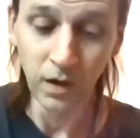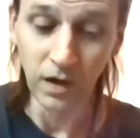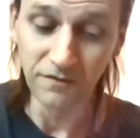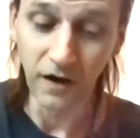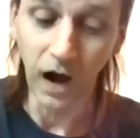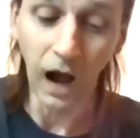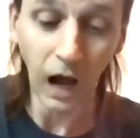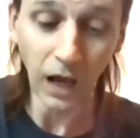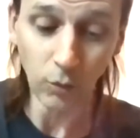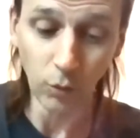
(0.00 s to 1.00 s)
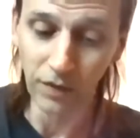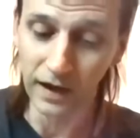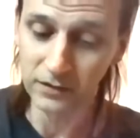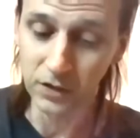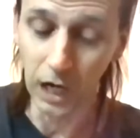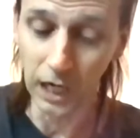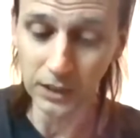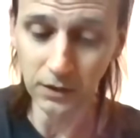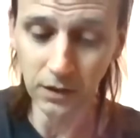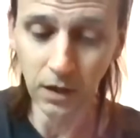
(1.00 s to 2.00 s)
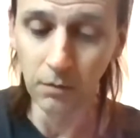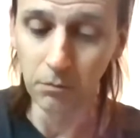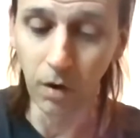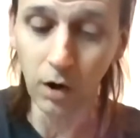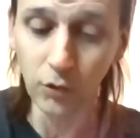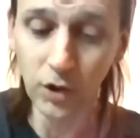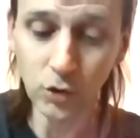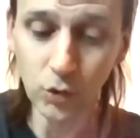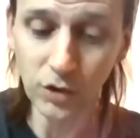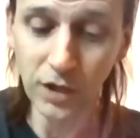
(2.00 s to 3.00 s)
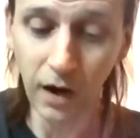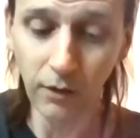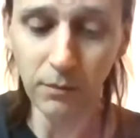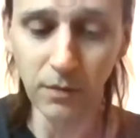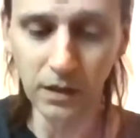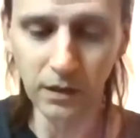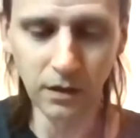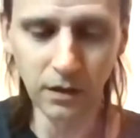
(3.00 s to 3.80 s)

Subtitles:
If I were that guide, Margaret could carry me.